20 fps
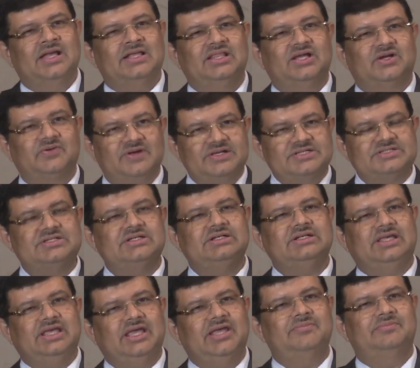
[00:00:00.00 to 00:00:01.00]
The question
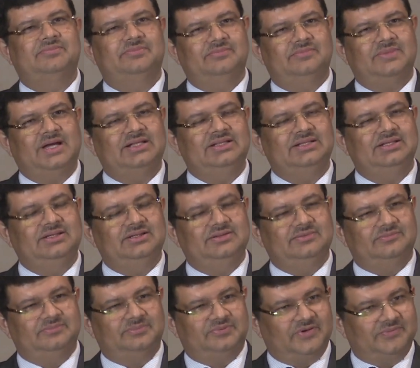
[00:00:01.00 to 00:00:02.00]
came
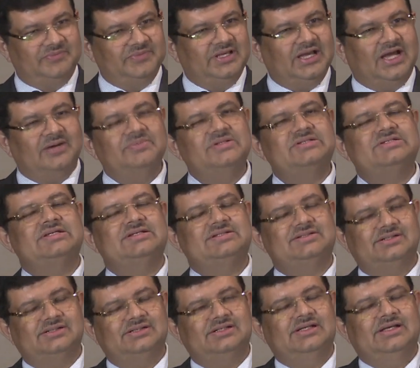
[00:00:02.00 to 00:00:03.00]
from the
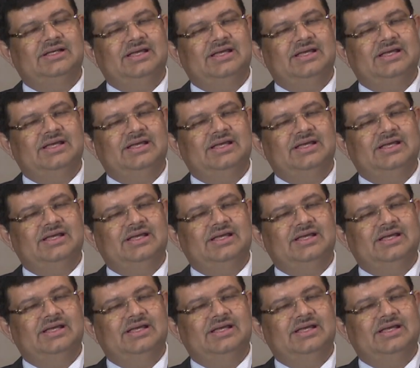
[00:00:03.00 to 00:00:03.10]
arbitrator